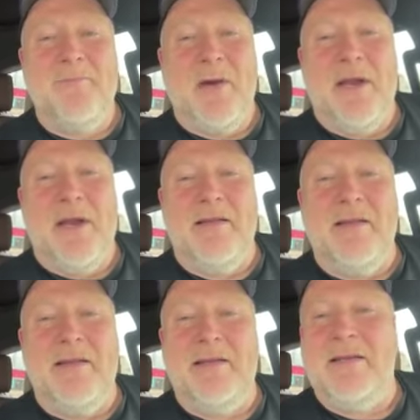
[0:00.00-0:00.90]
around
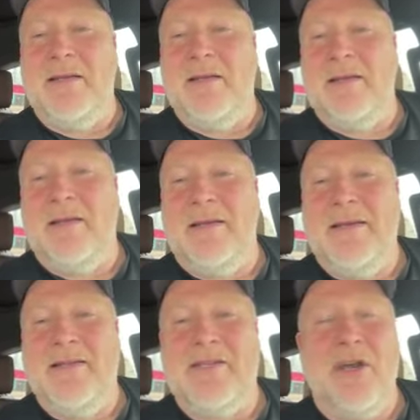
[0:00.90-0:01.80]
the
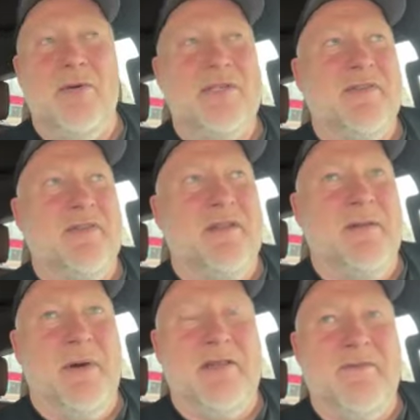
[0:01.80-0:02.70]
East Coast in
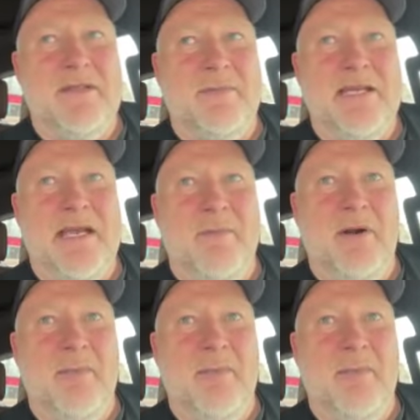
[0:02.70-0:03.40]
the month of September.